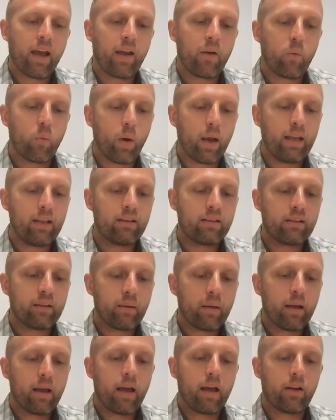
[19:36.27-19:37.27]
and went
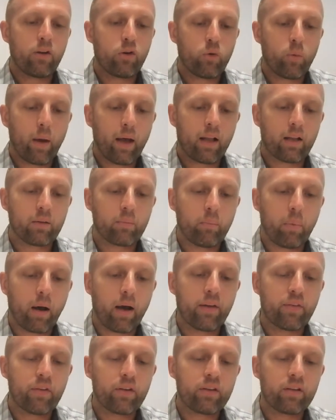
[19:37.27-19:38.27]
and dwelt
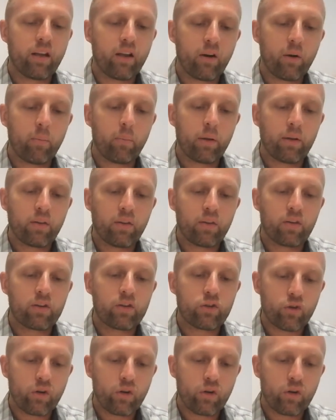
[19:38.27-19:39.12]
by the terebinth